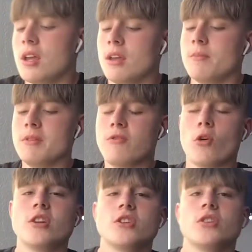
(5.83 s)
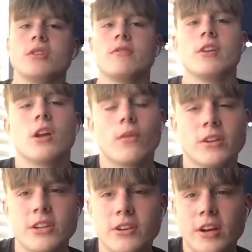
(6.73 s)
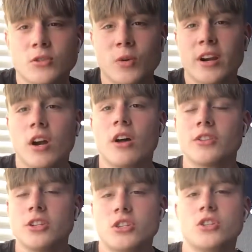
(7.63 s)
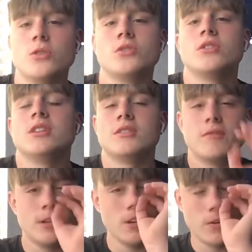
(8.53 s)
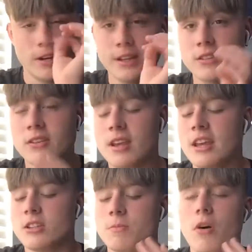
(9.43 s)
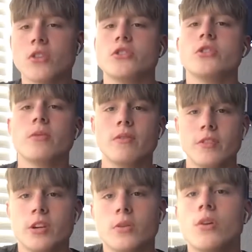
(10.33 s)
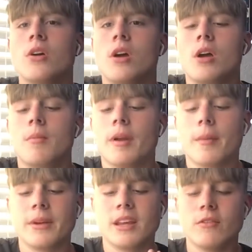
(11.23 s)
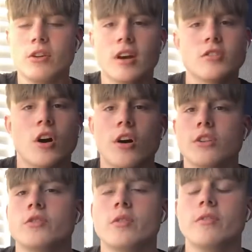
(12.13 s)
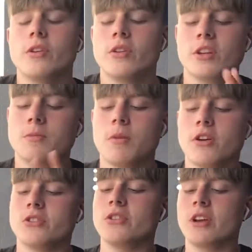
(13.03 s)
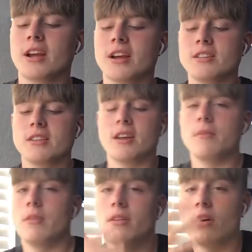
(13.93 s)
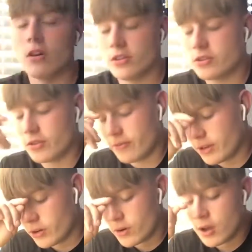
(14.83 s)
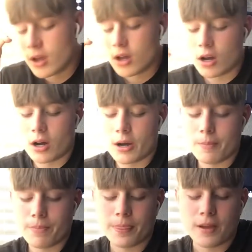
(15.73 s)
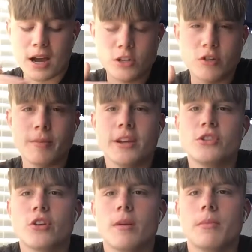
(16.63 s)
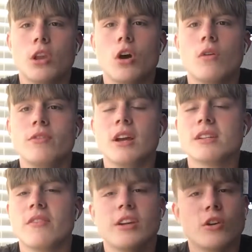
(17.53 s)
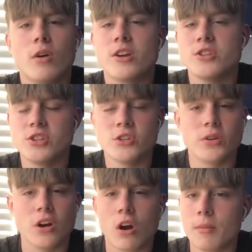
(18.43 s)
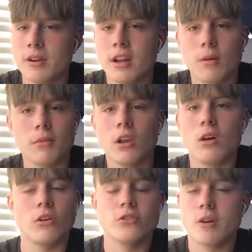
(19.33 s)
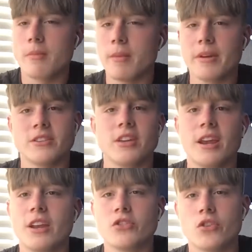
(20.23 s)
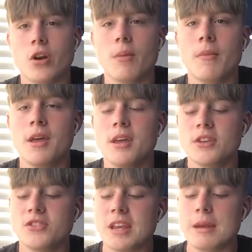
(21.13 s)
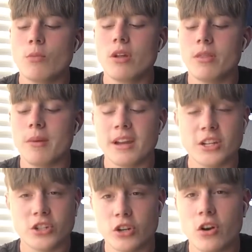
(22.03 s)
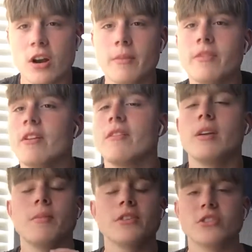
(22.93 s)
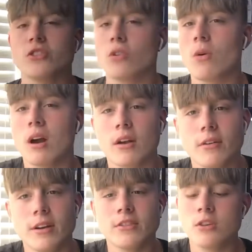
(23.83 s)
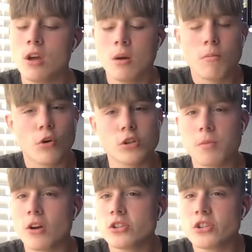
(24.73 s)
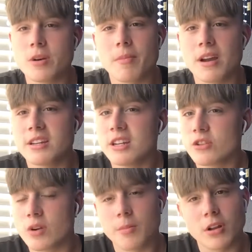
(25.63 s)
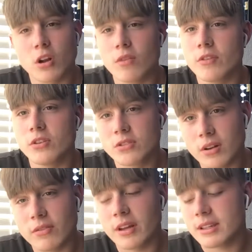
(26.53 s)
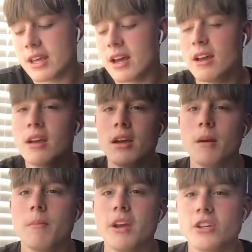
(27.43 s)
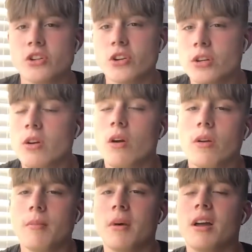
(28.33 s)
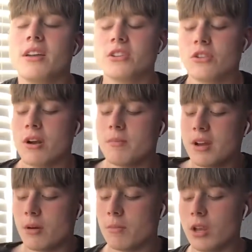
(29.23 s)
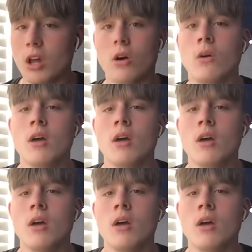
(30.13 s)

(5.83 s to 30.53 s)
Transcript: Before I start this video, I want to tell you guys where I got these shoes. This video is a sponsored review, but I'm going to give you guys an honest review. It is sponsored, like I said, but honest review. I do have my Instagram below. If you guys have any questions, you can comment down below. I'll try my best to answer them. Same with my Instagram. If you have any business inquiries, more sponsorship ideas, replica reviews, stuff like that, make sure you go hit my Instagram down below.